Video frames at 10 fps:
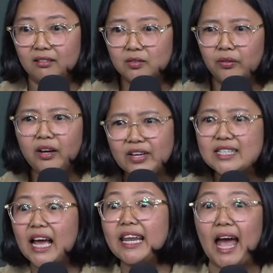So there is
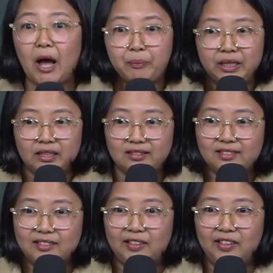
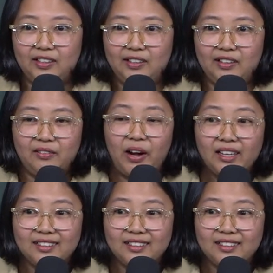unhappiness, right?